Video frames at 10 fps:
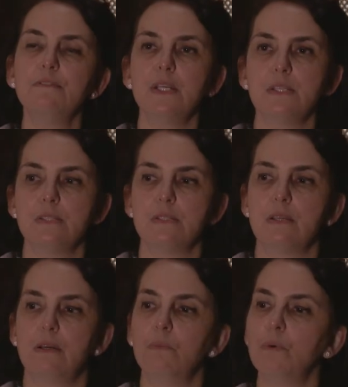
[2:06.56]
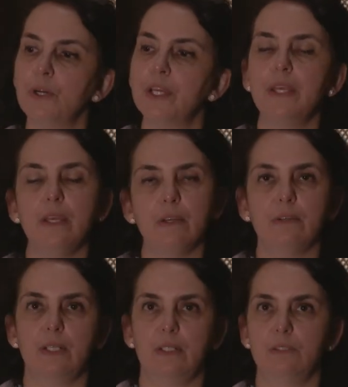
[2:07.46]
of his uh, work
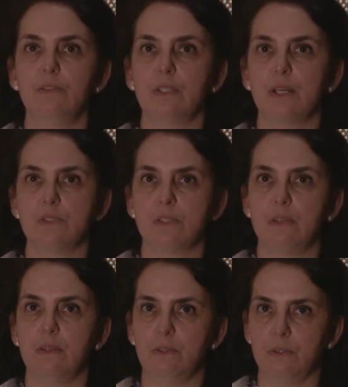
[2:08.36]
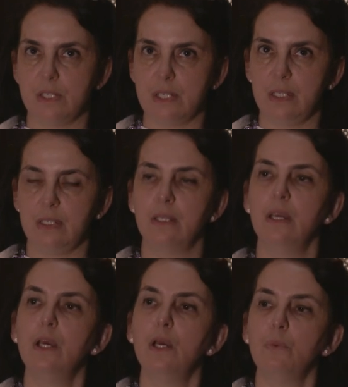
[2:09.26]
here in 2013,
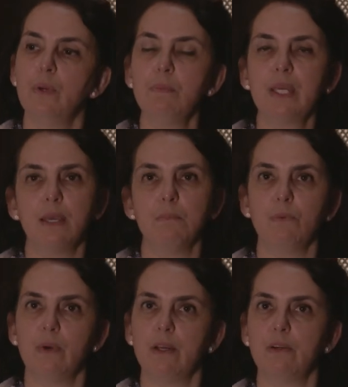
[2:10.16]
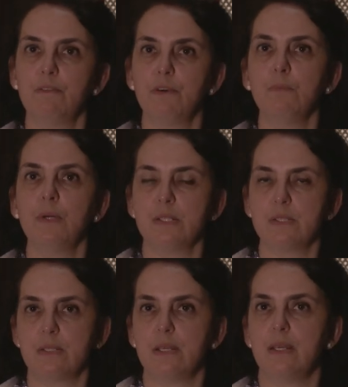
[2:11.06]
we became aware of
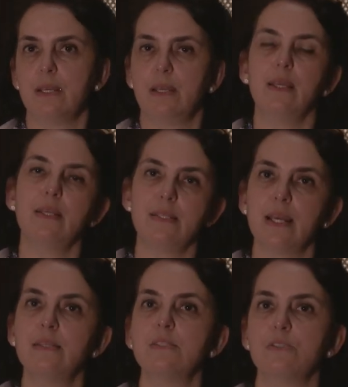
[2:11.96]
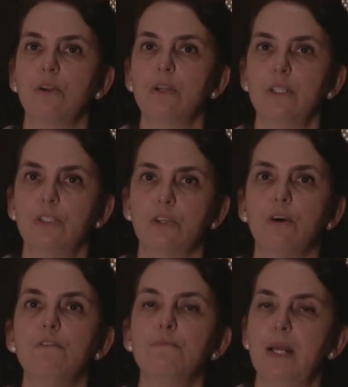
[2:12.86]
Omar's intense knowledge
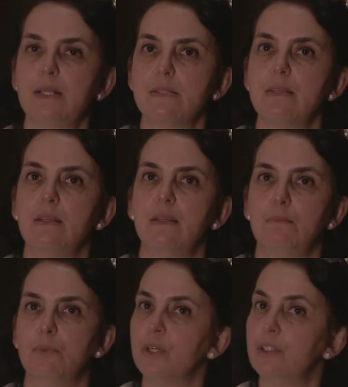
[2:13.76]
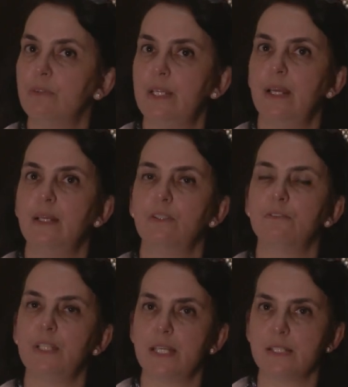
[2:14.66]
of Palestinian embroidery and
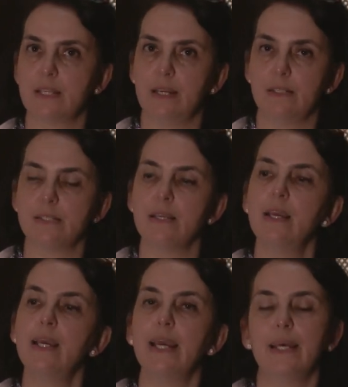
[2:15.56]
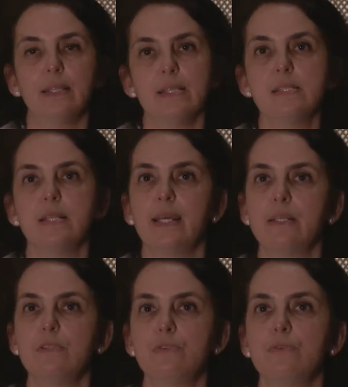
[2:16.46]
of textiles. And this led